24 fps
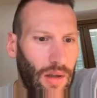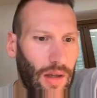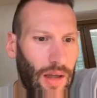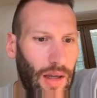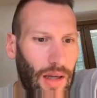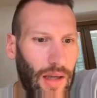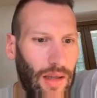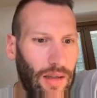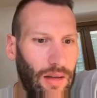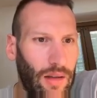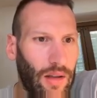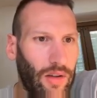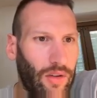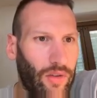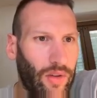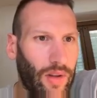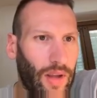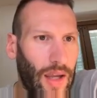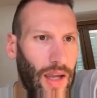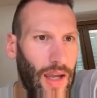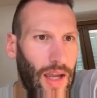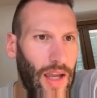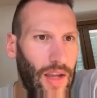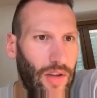In this
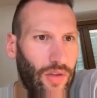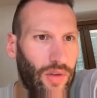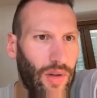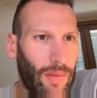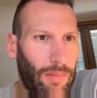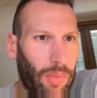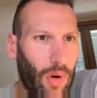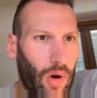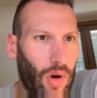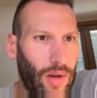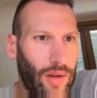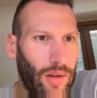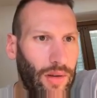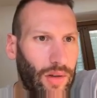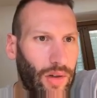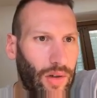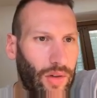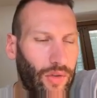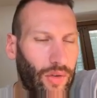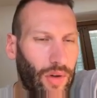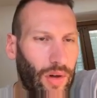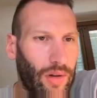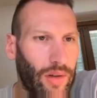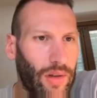case the
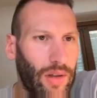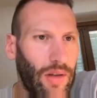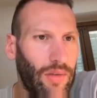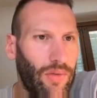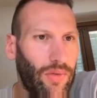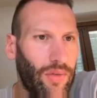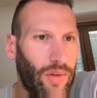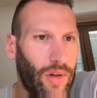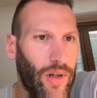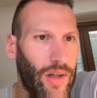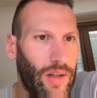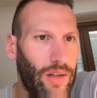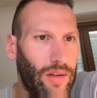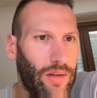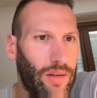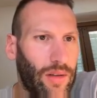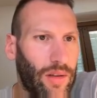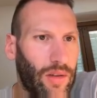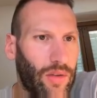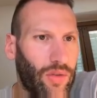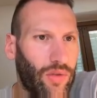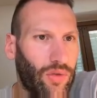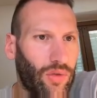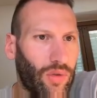pointers are
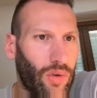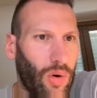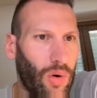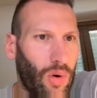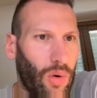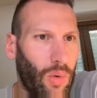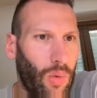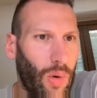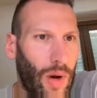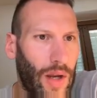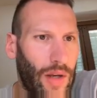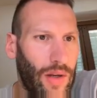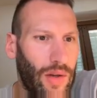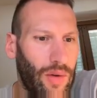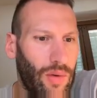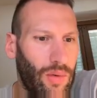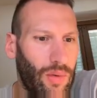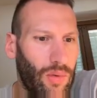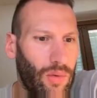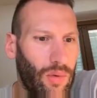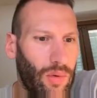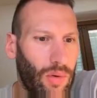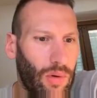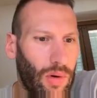different, so when
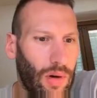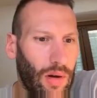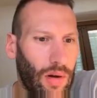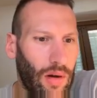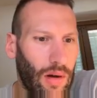you